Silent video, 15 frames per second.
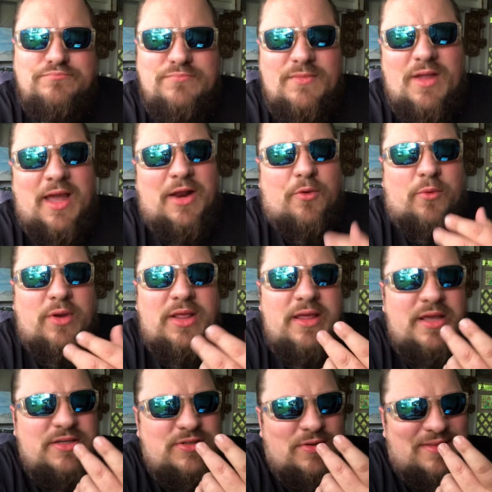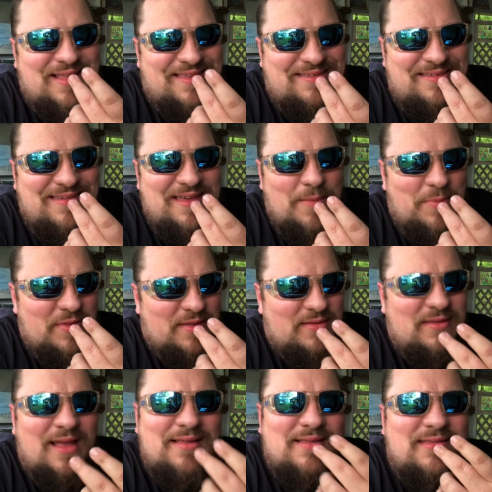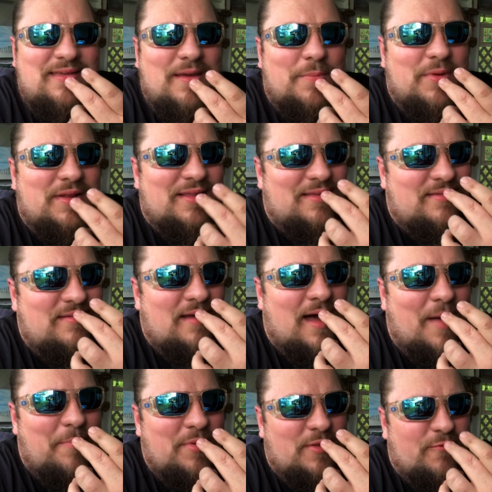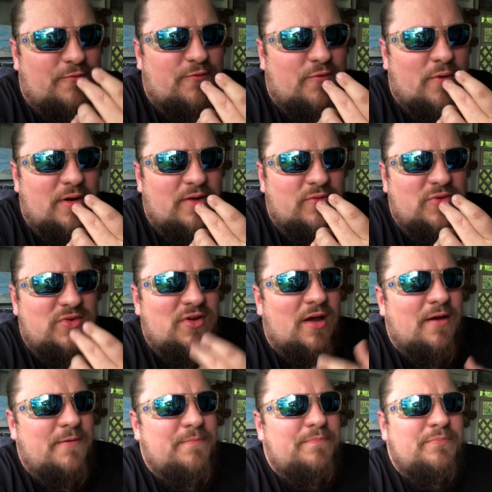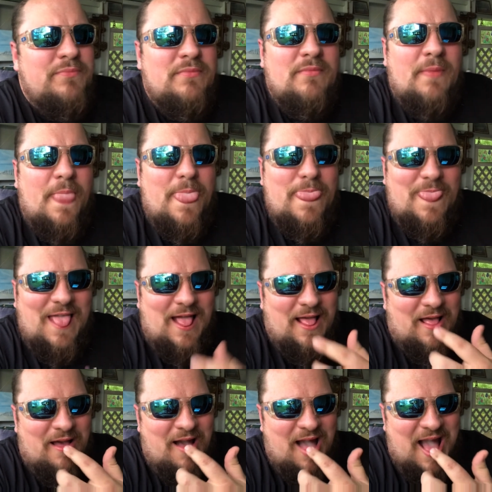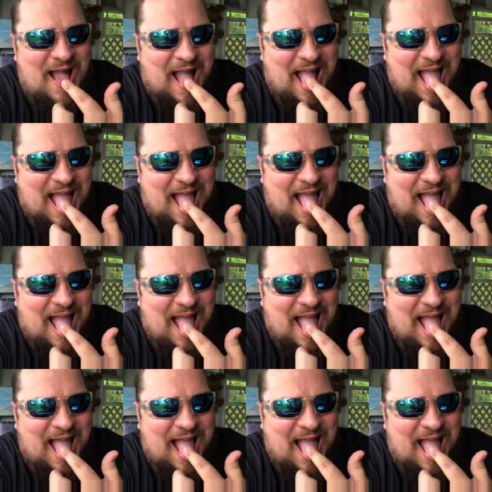And it really hits you on the tip of the, not the tip, but the top and the front of your tongue. Like right here.